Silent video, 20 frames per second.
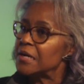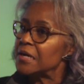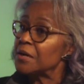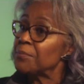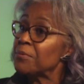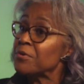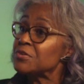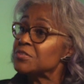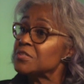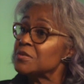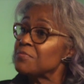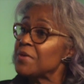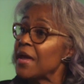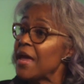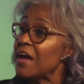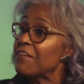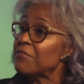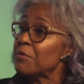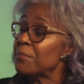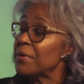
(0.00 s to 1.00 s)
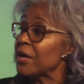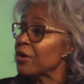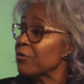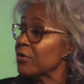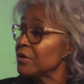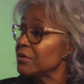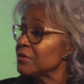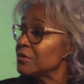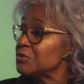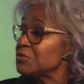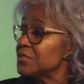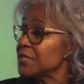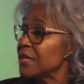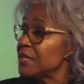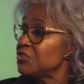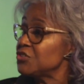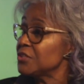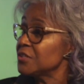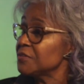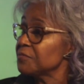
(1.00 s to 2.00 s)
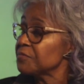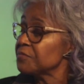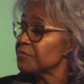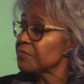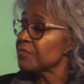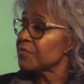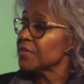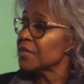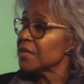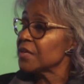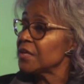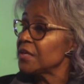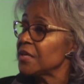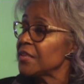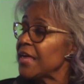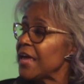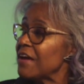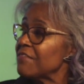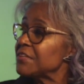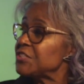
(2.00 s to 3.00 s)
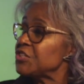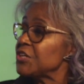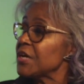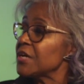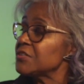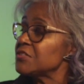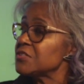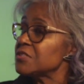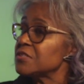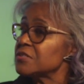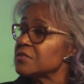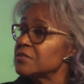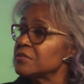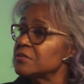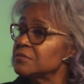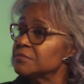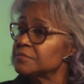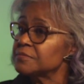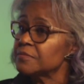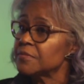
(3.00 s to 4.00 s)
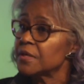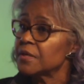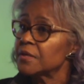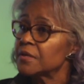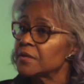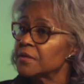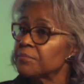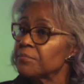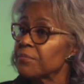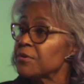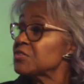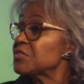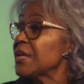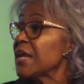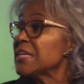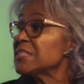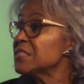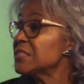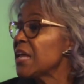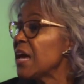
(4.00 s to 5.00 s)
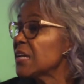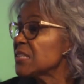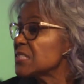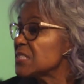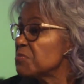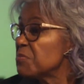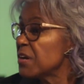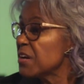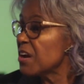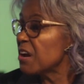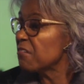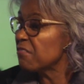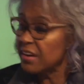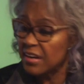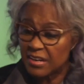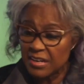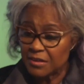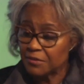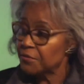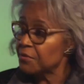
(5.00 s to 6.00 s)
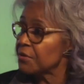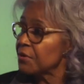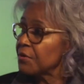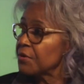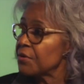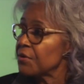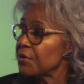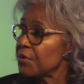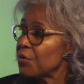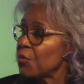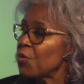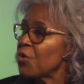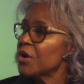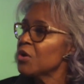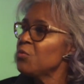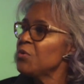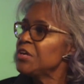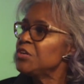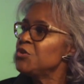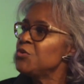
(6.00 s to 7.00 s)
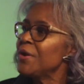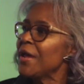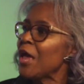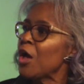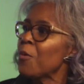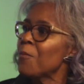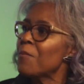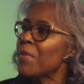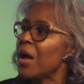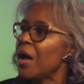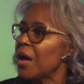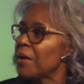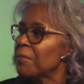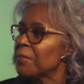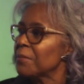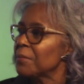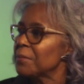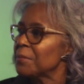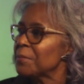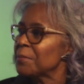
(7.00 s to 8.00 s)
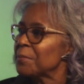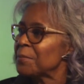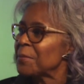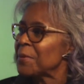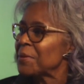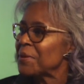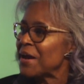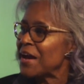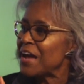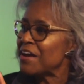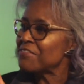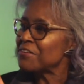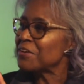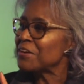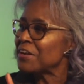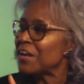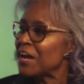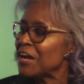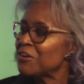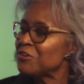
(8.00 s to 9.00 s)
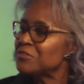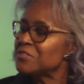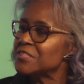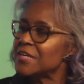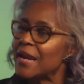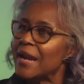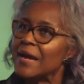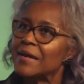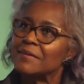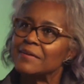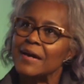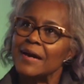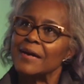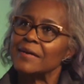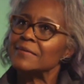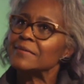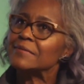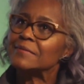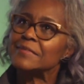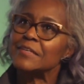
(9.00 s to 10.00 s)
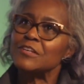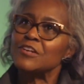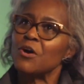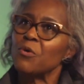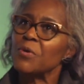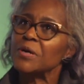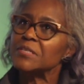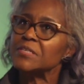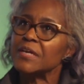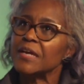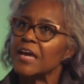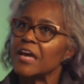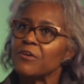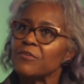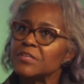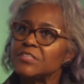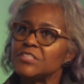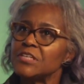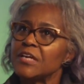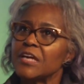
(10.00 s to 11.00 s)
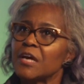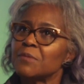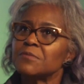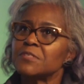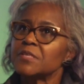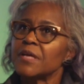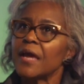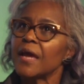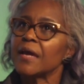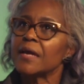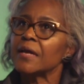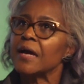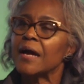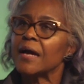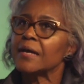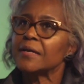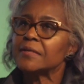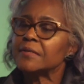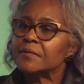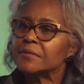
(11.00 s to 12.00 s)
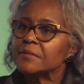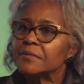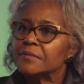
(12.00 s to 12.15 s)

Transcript: A person may have a parent who's aging. They have a chance to, person has lots of money already. What do we do to help mom? I have a client who said, I didn't know what to get her, and she kept saying, I